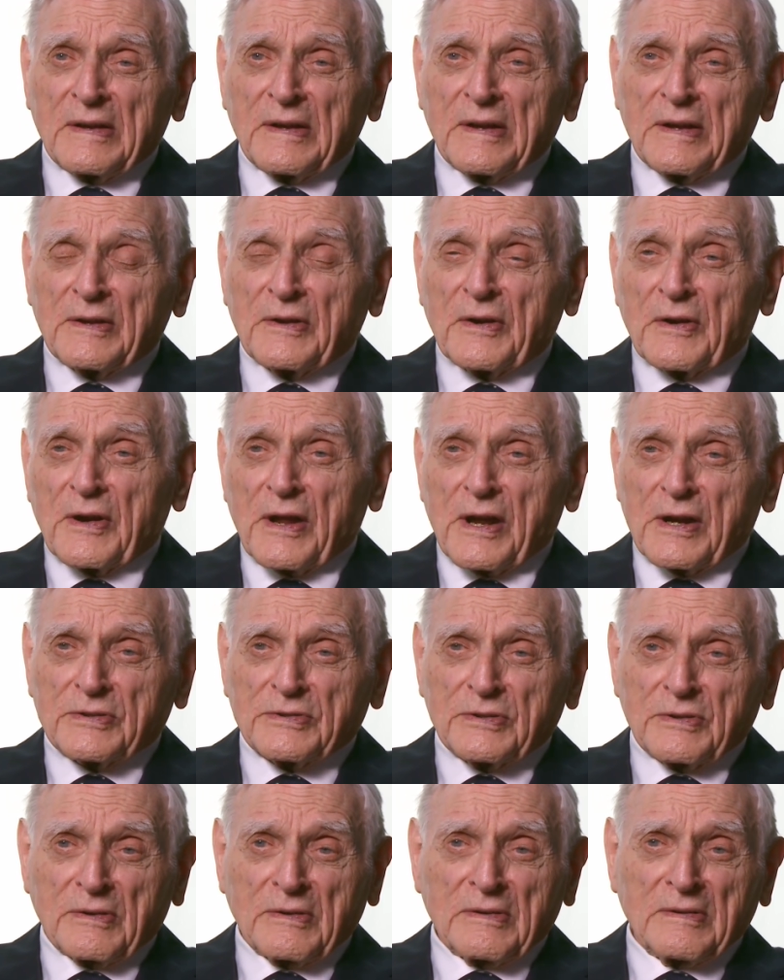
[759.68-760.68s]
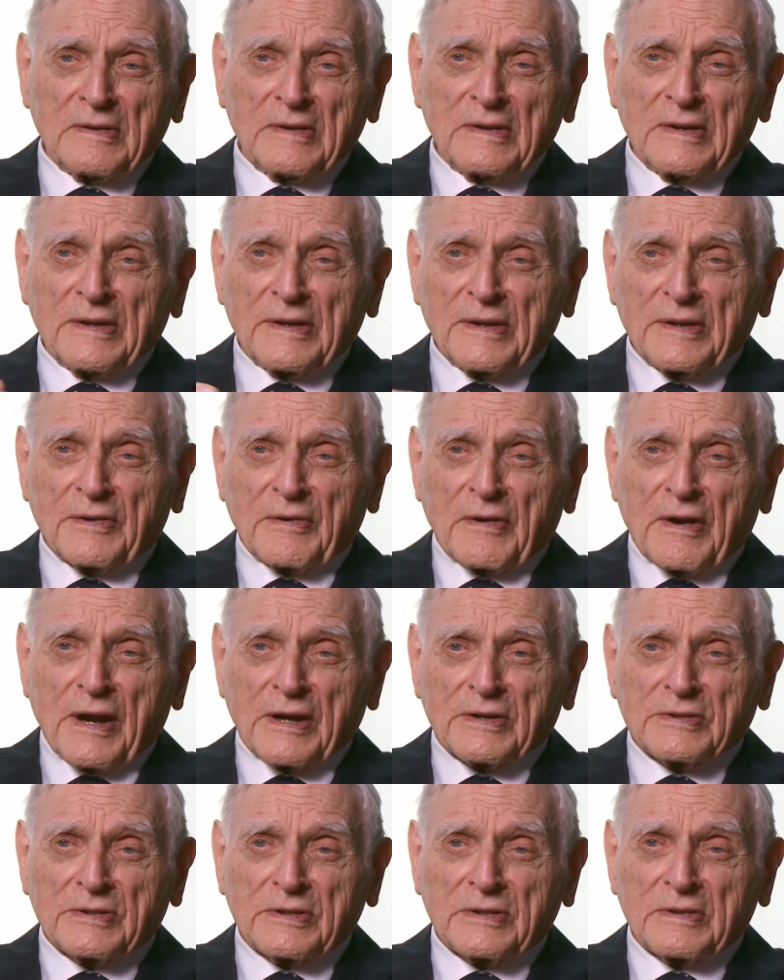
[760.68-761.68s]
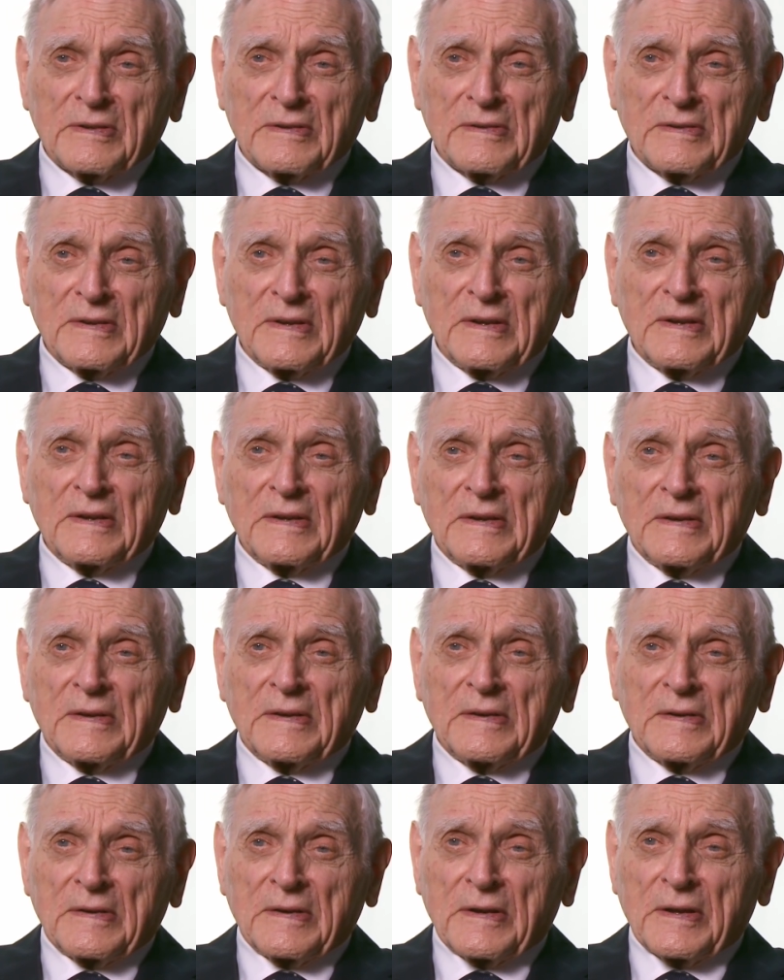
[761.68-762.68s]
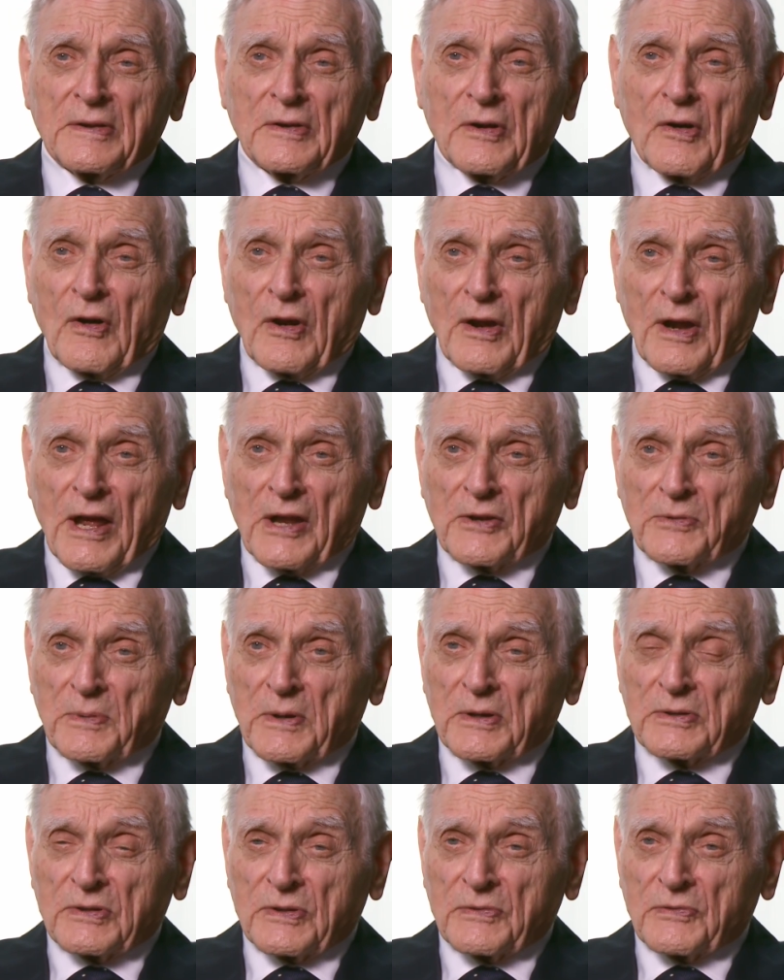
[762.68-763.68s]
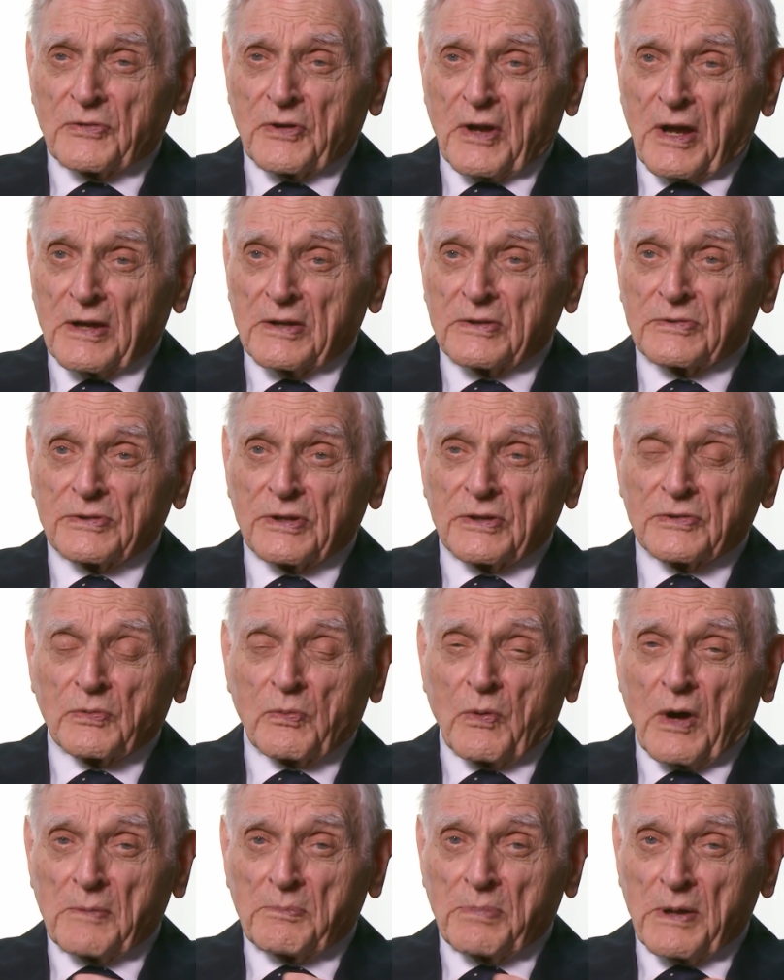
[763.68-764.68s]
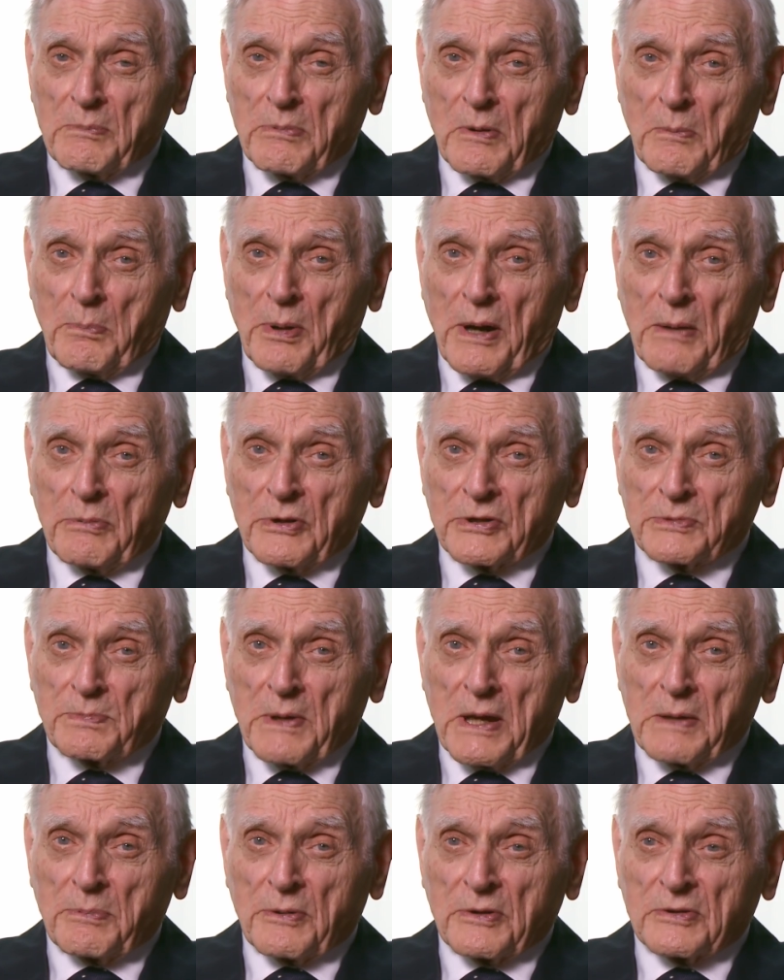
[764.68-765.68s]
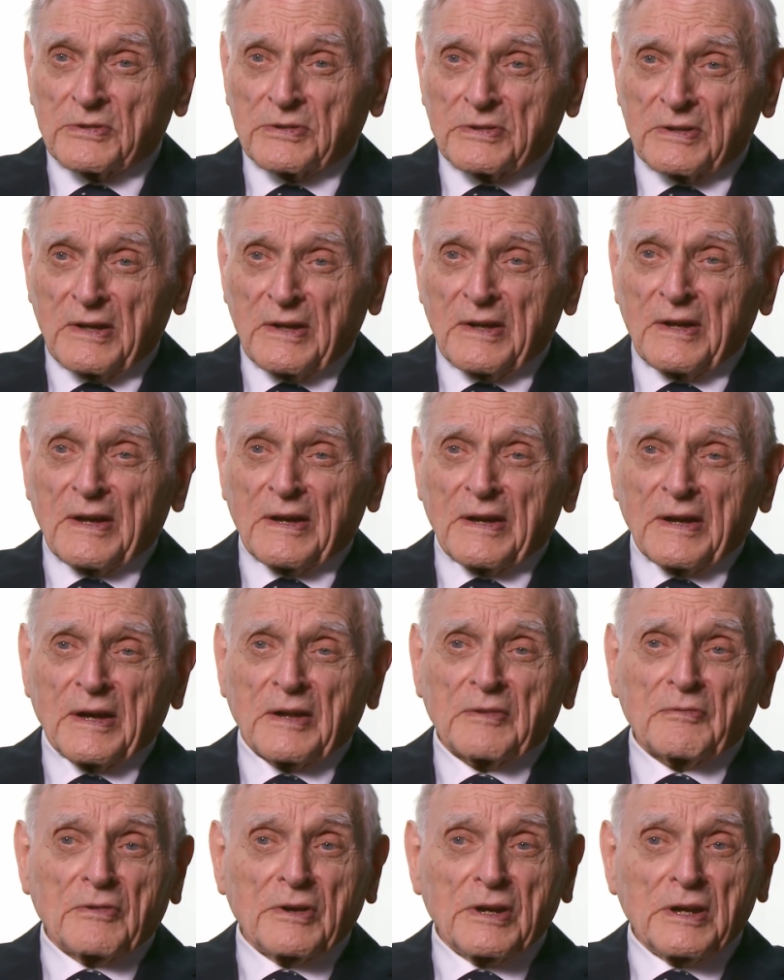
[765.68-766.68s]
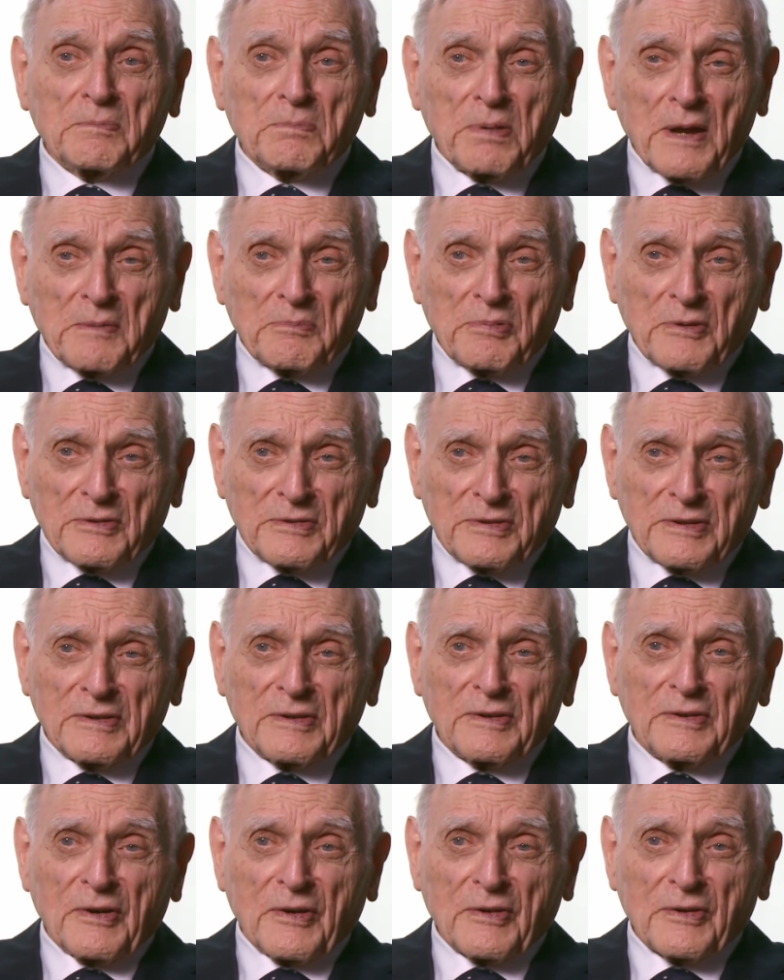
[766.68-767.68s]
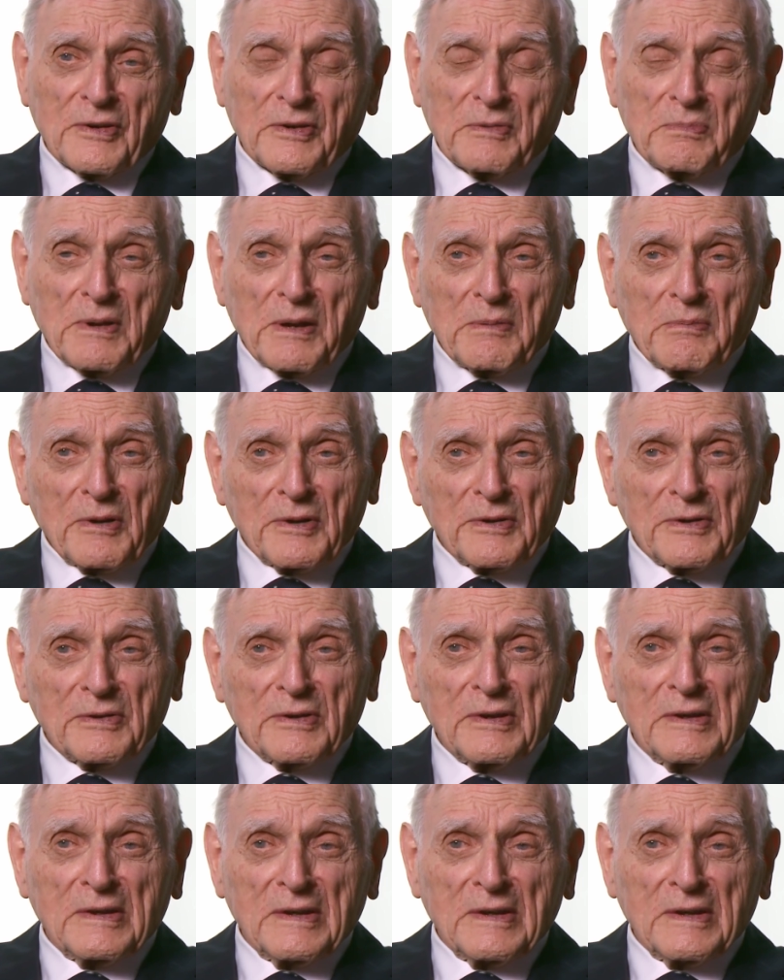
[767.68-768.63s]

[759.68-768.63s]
international interaction in all aspects of science. That's why people publish papers and read papers, in order to be able to